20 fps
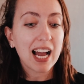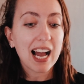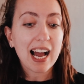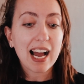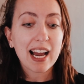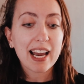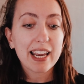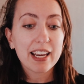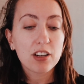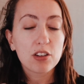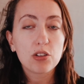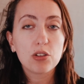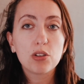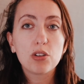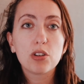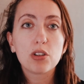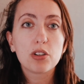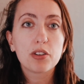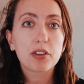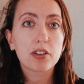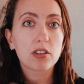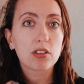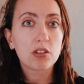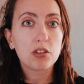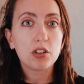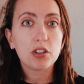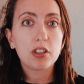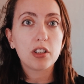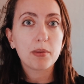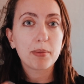I googled
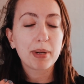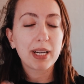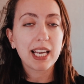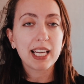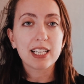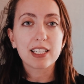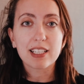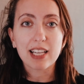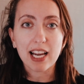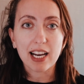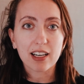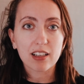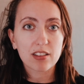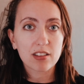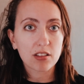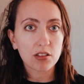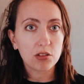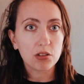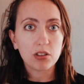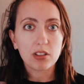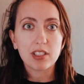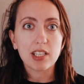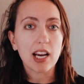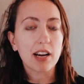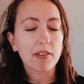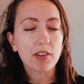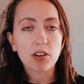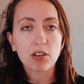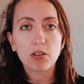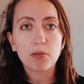good beginner decks, good
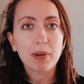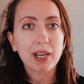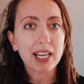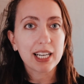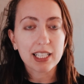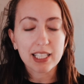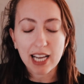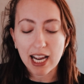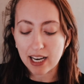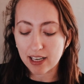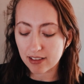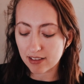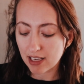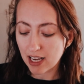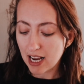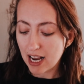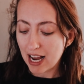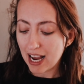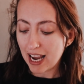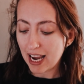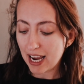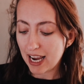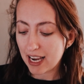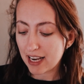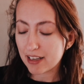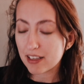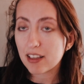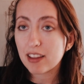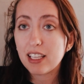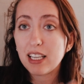tarot beginner decks,
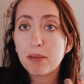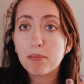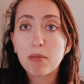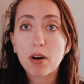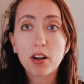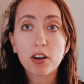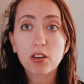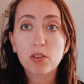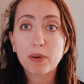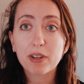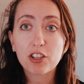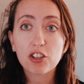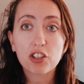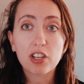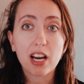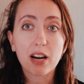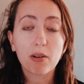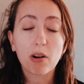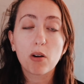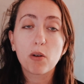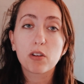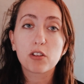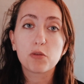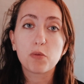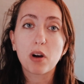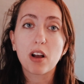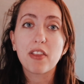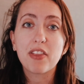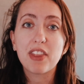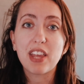and the Modern Witch Tarot was
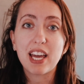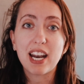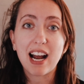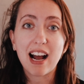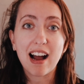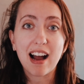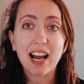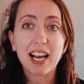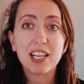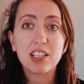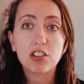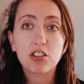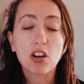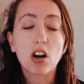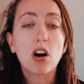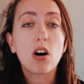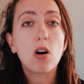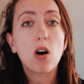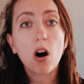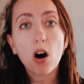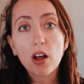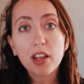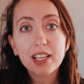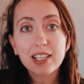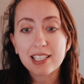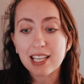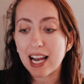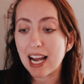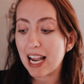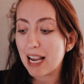one that I saw all the
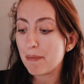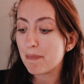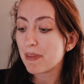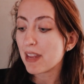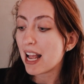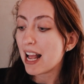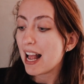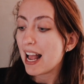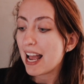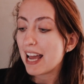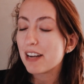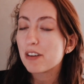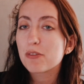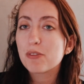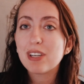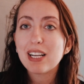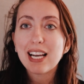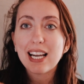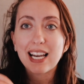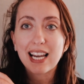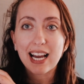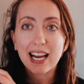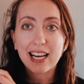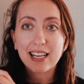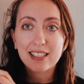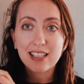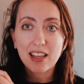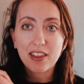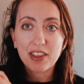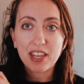time, and I really
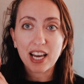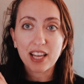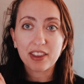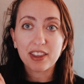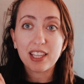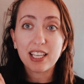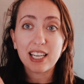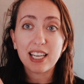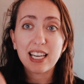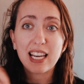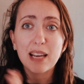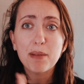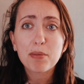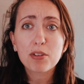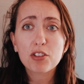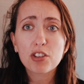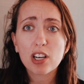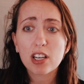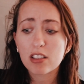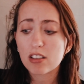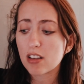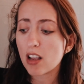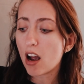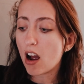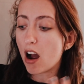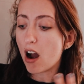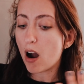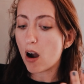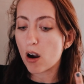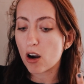liked that the images
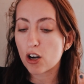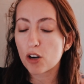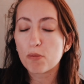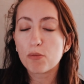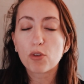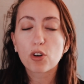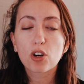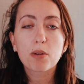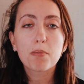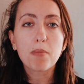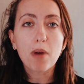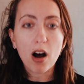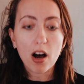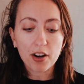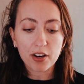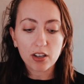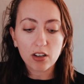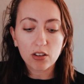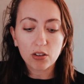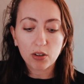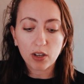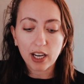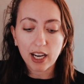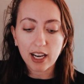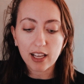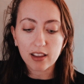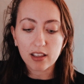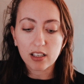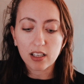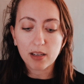are more modern
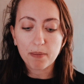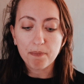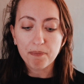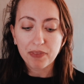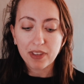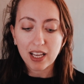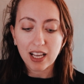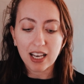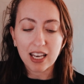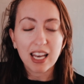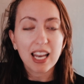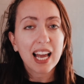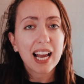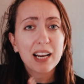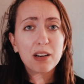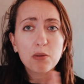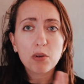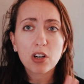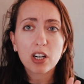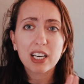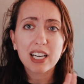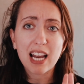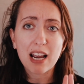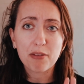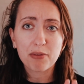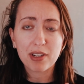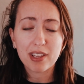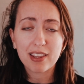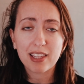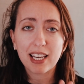looking, the line work and
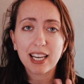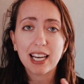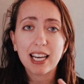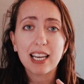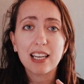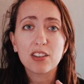everything